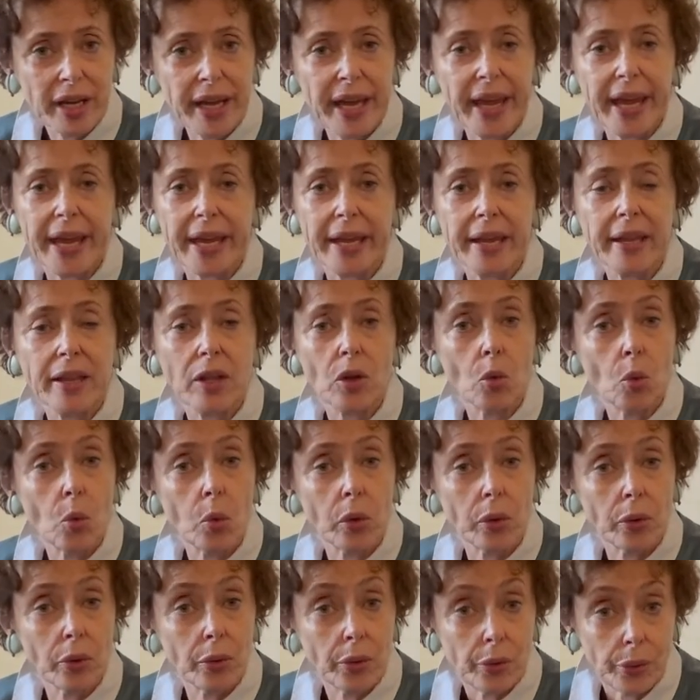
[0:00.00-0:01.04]

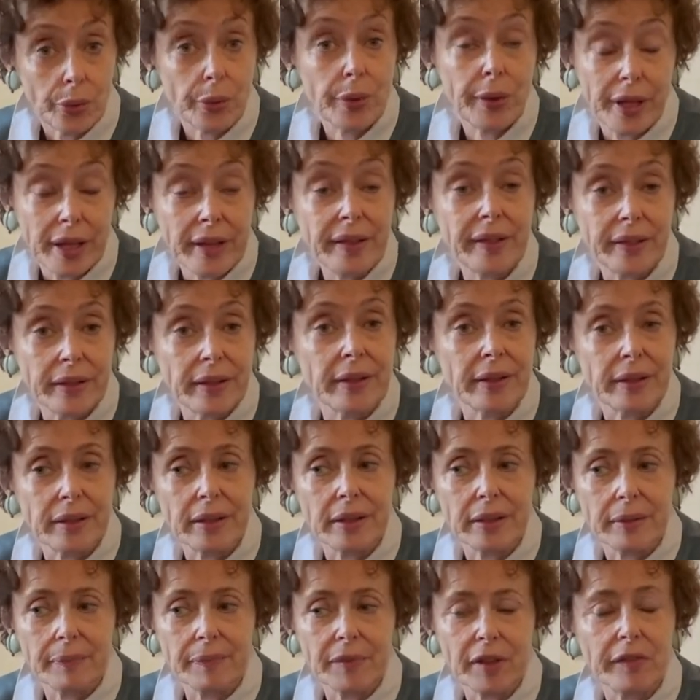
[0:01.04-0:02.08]

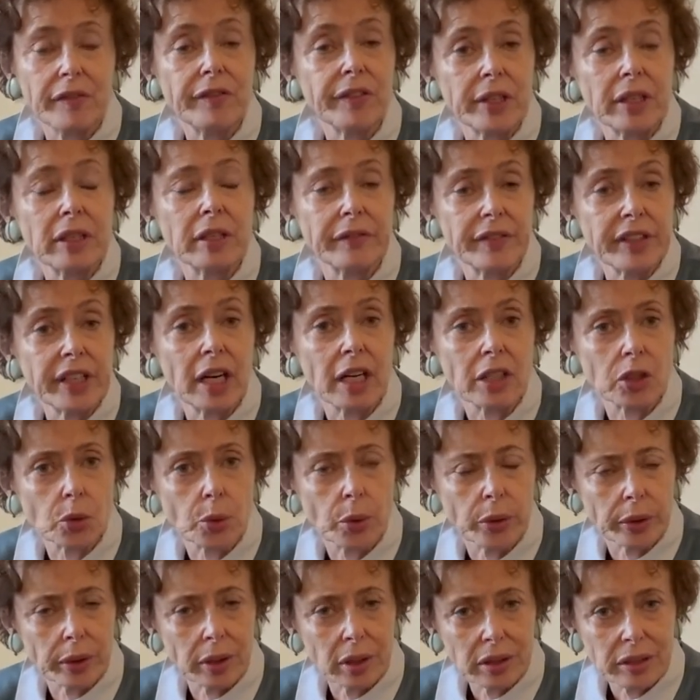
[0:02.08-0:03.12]
and the field of the art
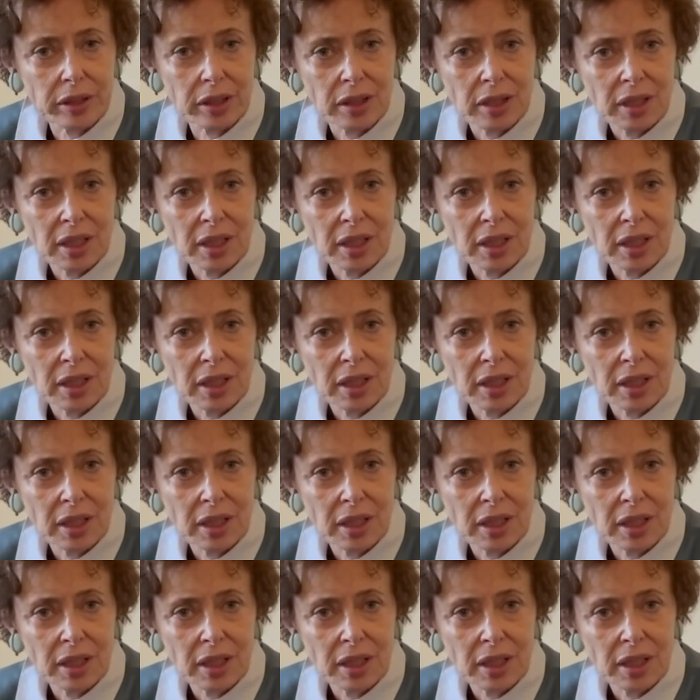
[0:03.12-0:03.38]
world.